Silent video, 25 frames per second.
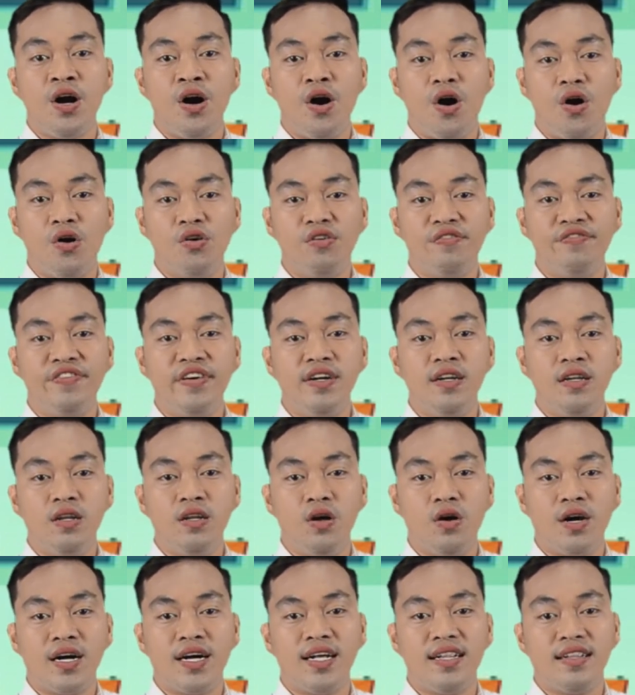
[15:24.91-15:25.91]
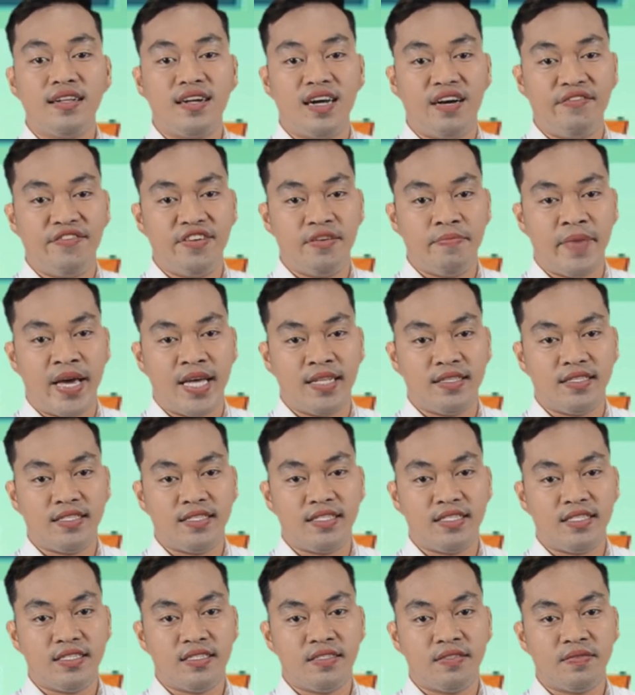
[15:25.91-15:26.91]
over local
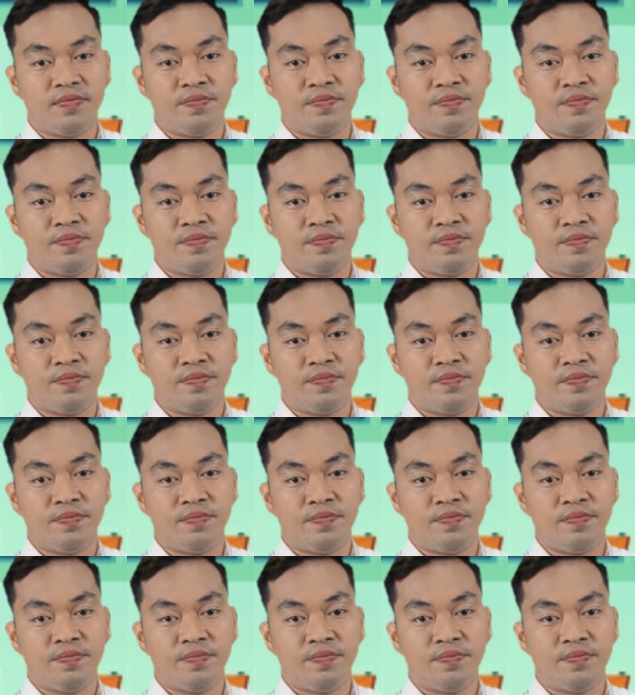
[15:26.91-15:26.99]
governments.